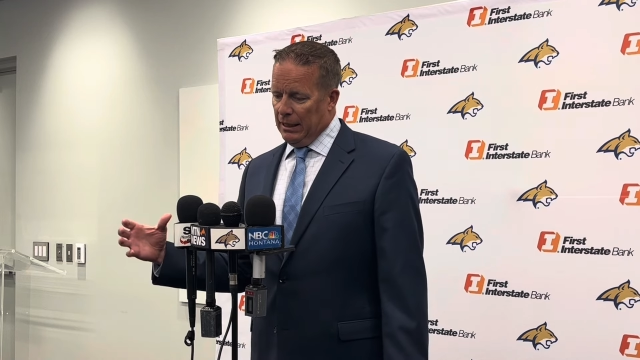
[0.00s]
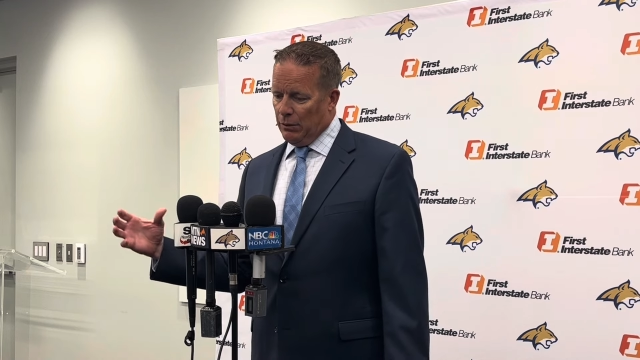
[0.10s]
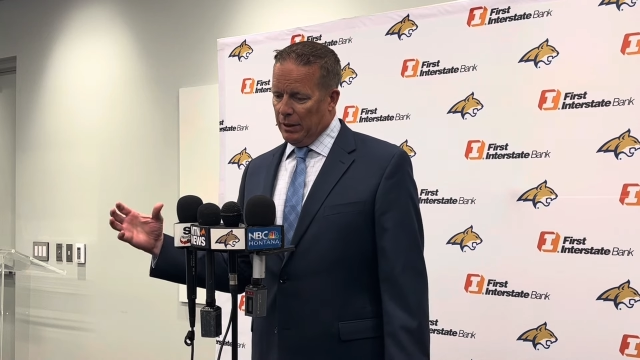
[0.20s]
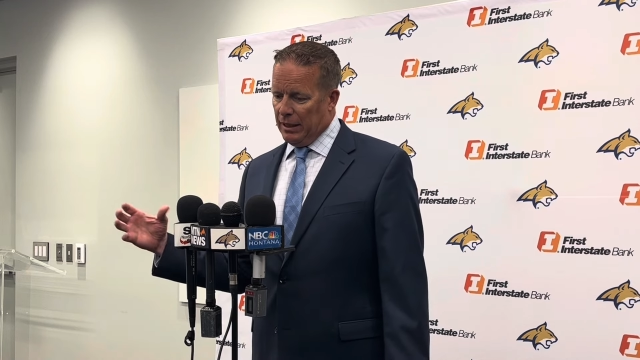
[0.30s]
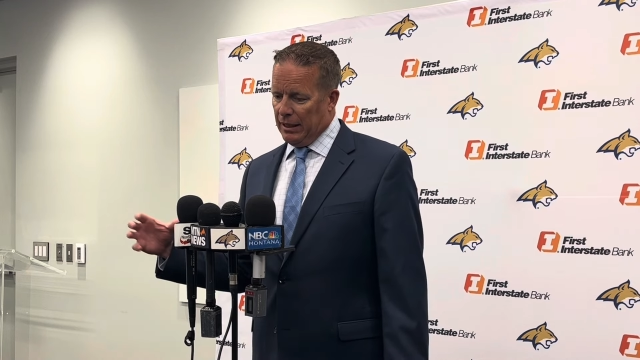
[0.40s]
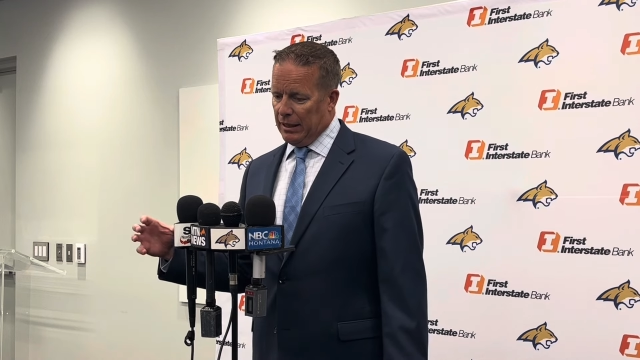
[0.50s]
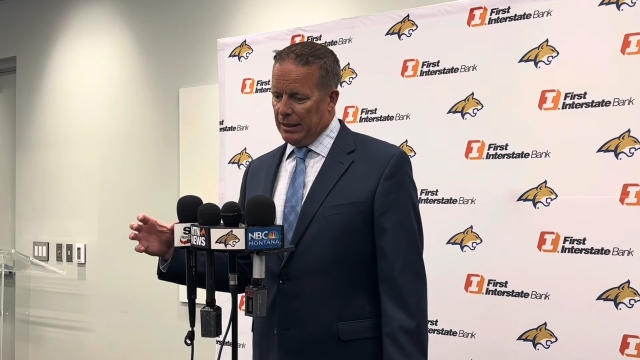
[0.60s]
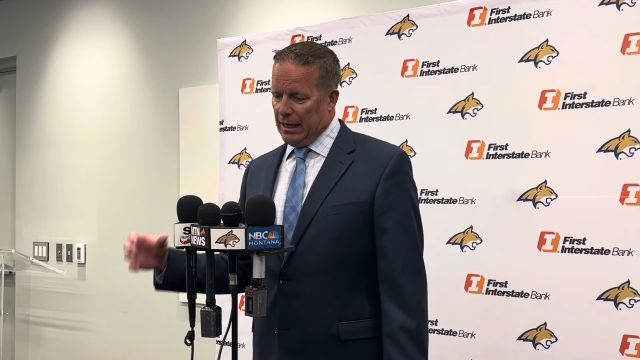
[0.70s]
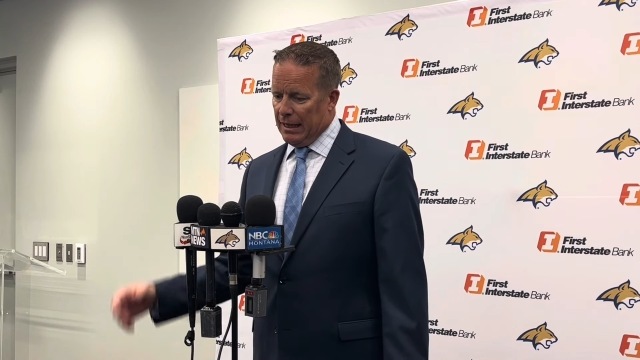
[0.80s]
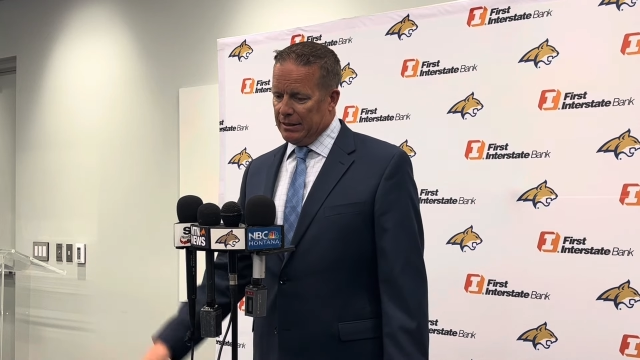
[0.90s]
we can get
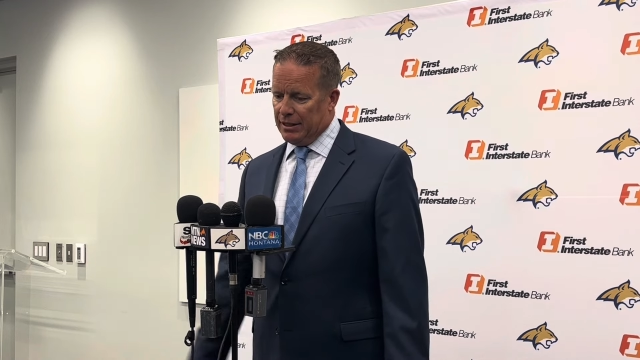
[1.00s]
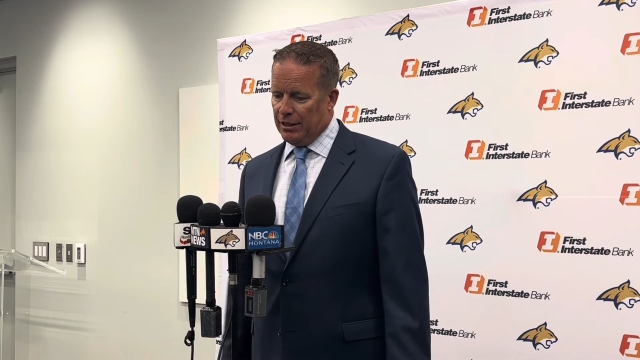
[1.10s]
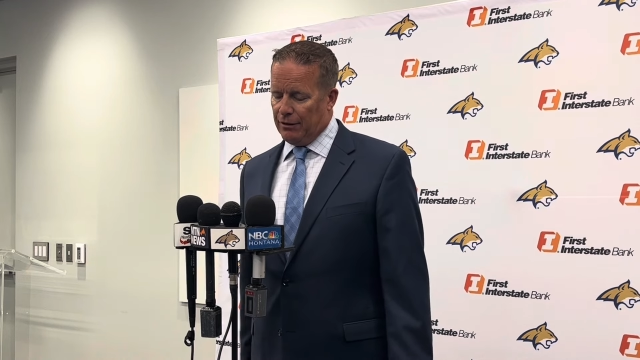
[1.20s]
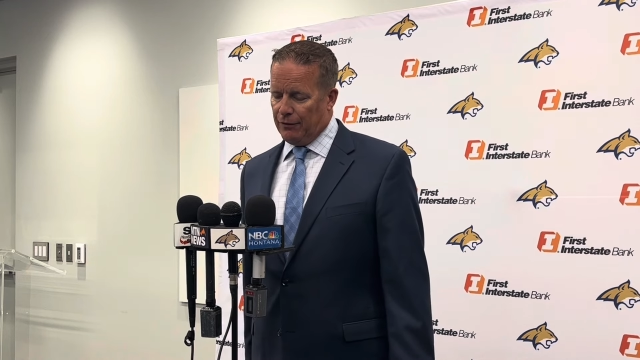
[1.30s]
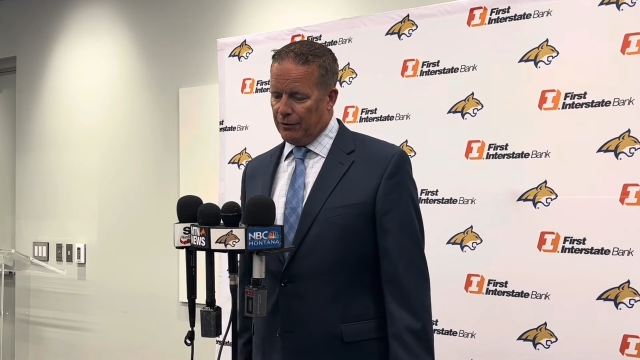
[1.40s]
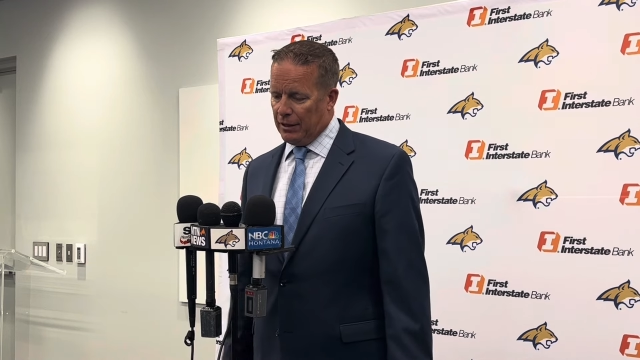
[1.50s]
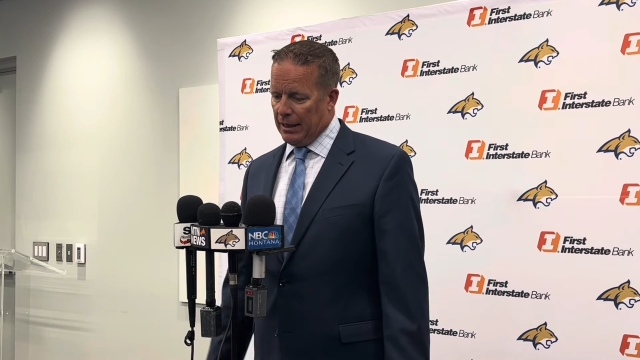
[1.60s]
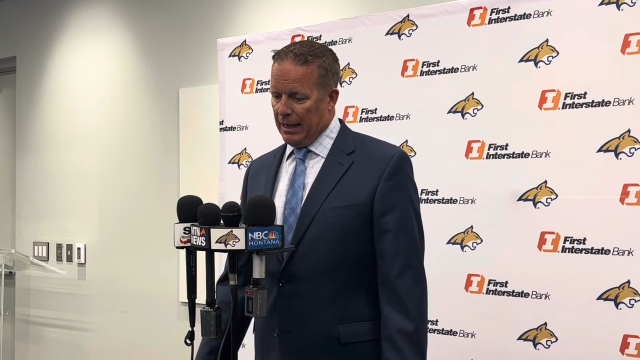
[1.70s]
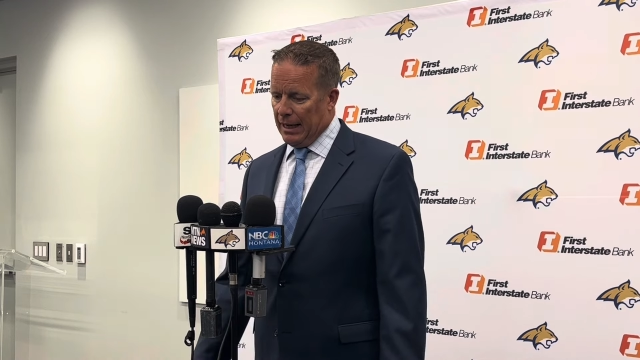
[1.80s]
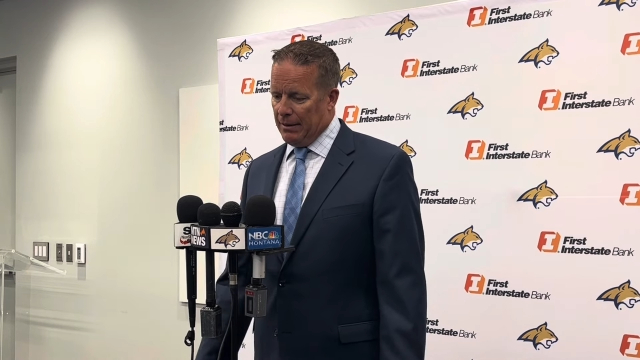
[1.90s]
guys here for a
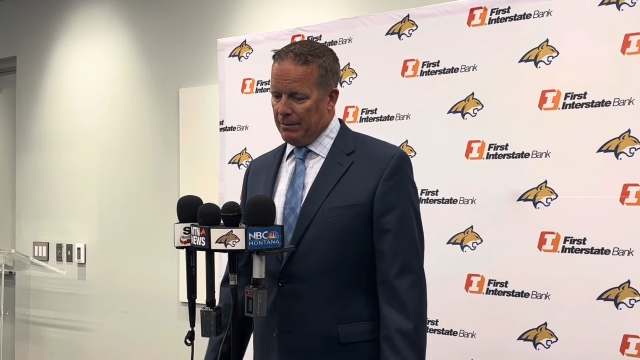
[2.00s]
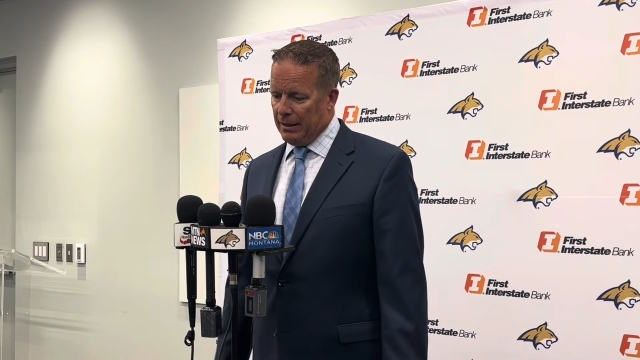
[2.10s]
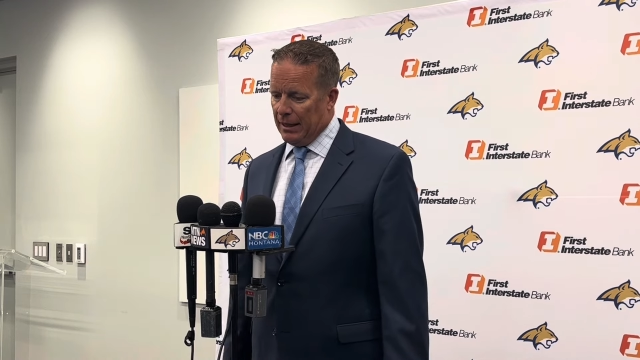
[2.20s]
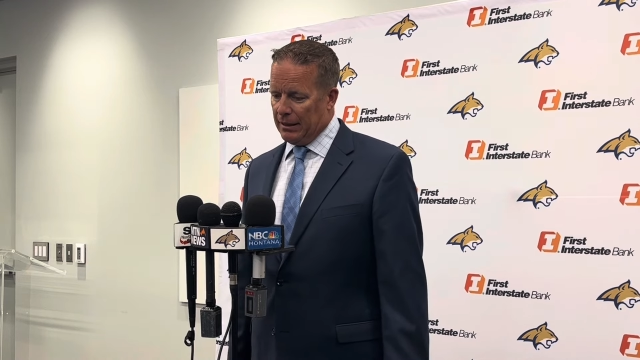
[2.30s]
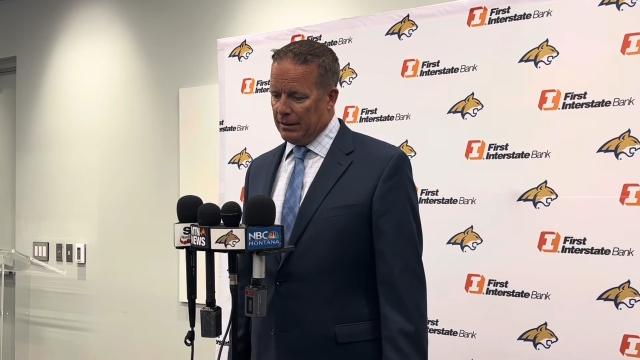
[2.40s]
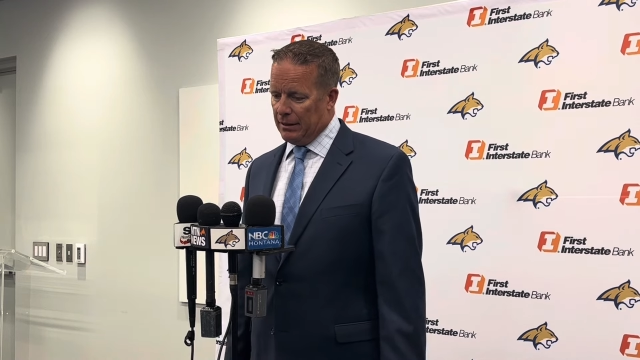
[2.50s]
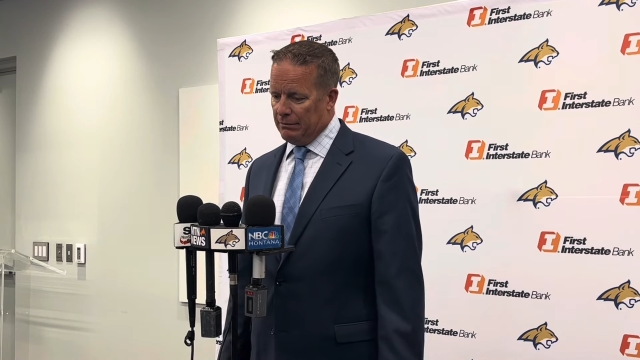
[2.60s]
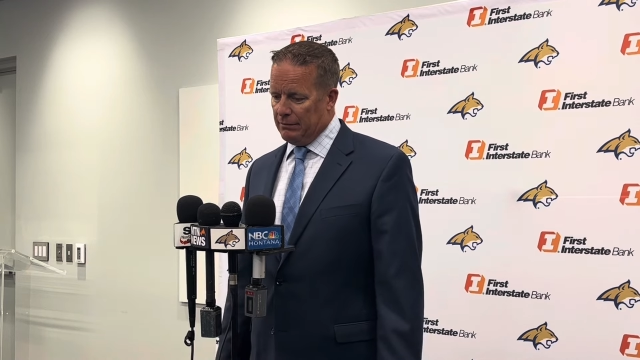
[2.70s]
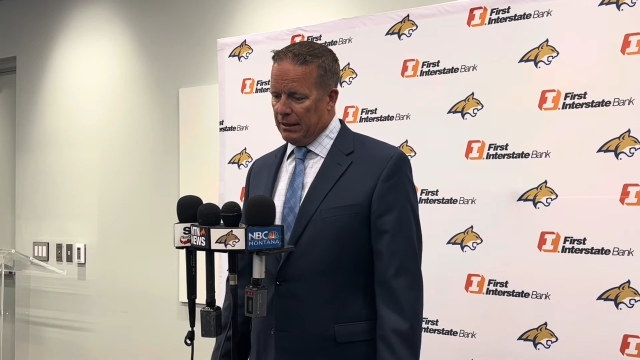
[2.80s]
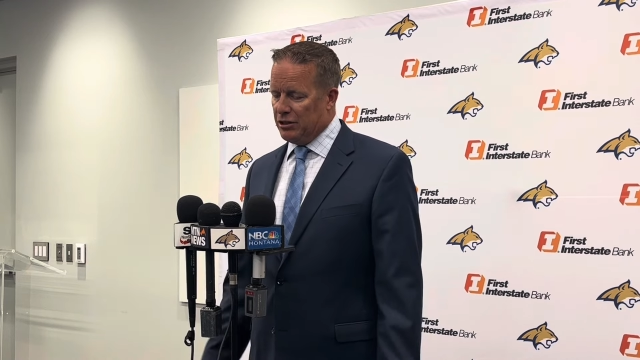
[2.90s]
game and they can
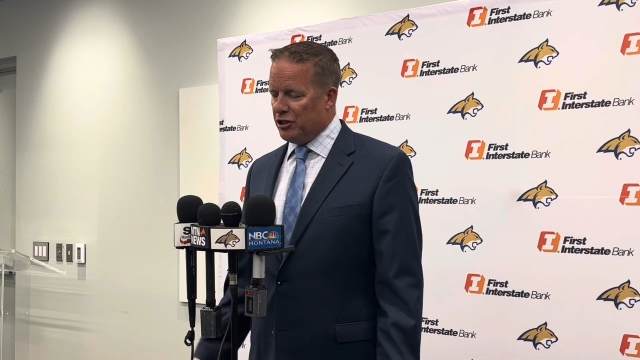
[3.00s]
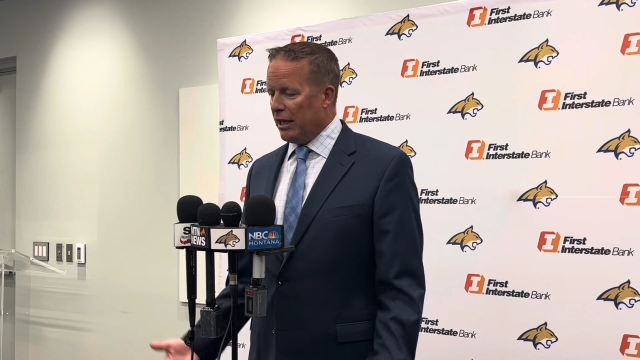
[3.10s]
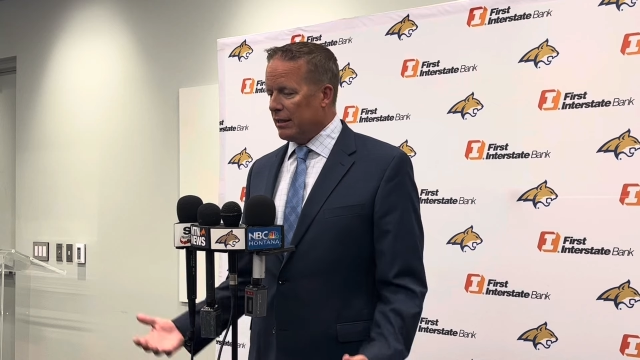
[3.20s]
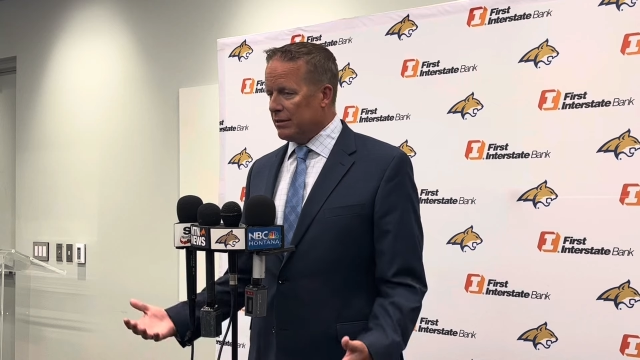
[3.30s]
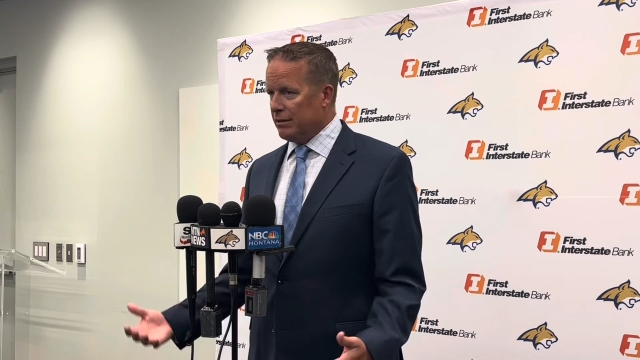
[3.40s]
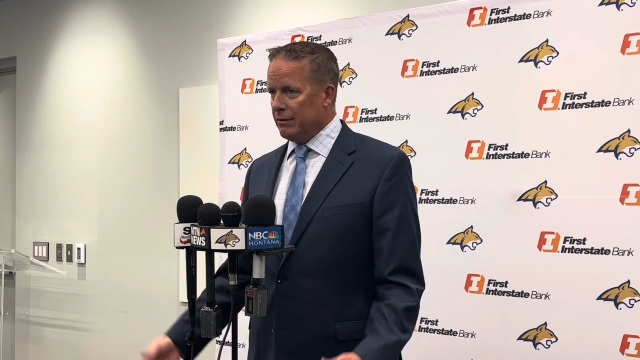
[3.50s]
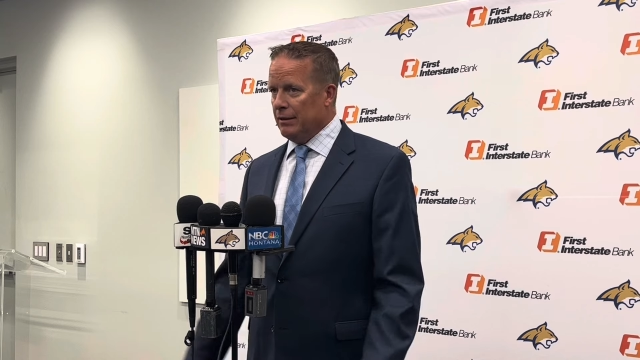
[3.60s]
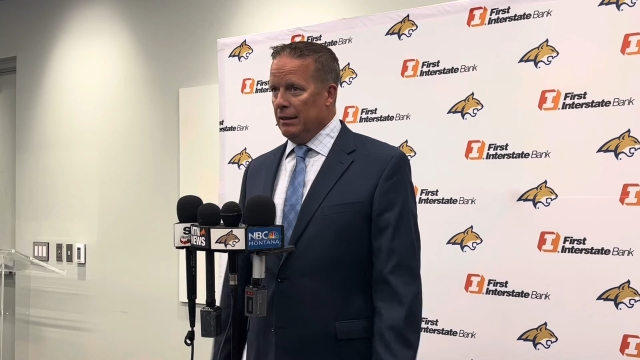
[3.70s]
get a chance to,